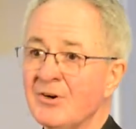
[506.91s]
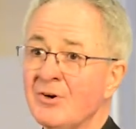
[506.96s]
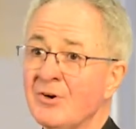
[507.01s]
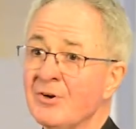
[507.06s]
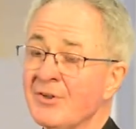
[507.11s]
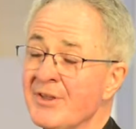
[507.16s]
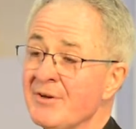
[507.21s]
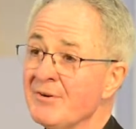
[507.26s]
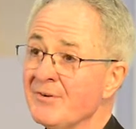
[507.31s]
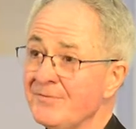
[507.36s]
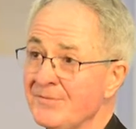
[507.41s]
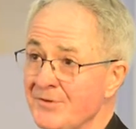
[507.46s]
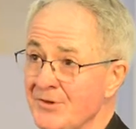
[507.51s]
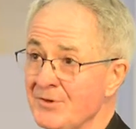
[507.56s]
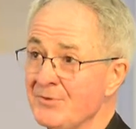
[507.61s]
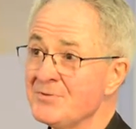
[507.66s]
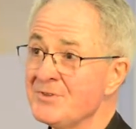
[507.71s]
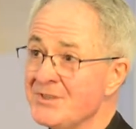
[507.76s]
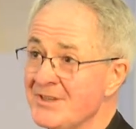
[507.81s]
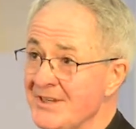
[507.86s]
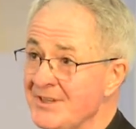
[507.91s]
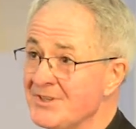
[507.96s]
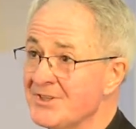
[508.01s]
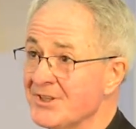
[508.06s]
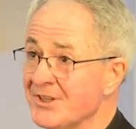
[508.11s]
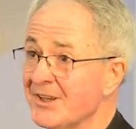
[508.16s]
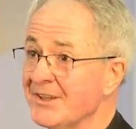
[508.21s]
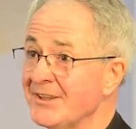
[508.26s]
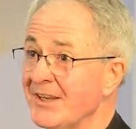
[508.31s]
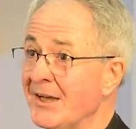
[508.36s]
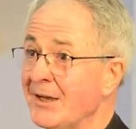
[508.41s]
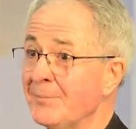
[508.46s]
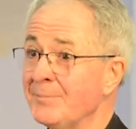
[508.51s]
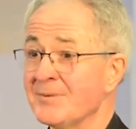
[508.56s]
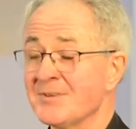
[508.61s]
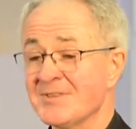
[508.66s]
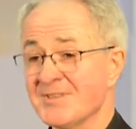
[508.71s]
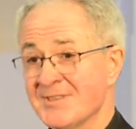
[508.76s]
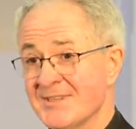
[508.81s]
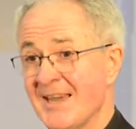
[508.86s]
although a few did turn up
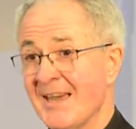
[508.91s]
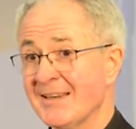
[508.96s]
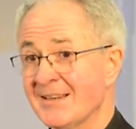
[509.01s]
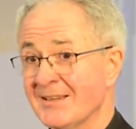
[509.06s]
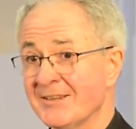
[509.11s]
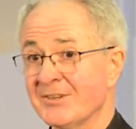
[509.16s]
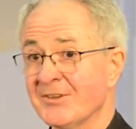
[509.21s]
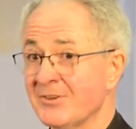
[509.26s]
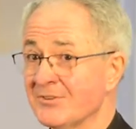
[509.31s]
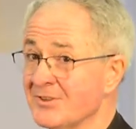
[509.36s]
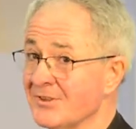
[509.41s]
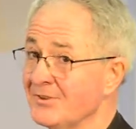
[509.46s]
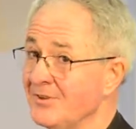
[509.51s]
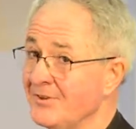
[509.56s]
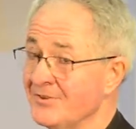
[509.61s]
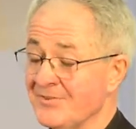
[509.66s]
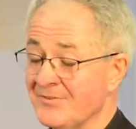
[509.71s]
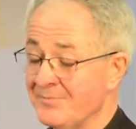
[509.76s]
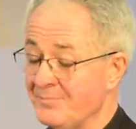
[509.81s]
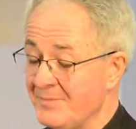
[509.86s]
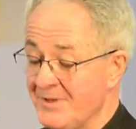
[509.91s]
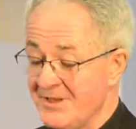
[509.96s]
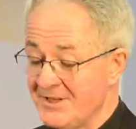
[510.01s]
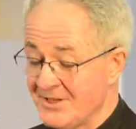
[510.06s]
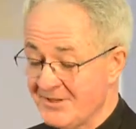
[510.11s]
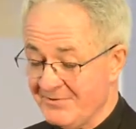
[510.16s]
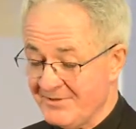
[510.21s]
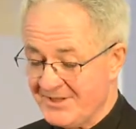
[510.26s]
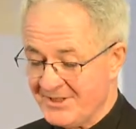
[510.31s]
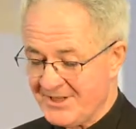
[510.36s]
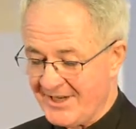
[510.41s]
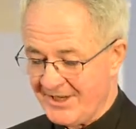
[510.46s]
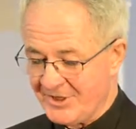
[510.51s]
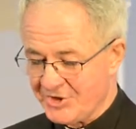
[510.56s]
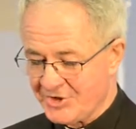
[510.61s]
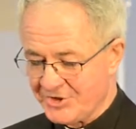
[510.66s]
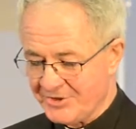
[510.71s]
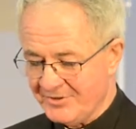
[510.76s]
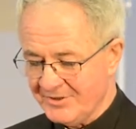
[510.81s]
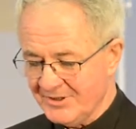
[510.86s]
and sadly got a lot of media
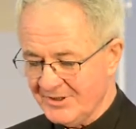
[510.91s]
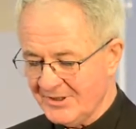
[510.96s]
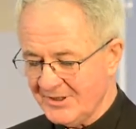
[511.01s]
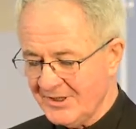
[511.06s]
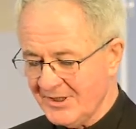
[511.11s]
attention.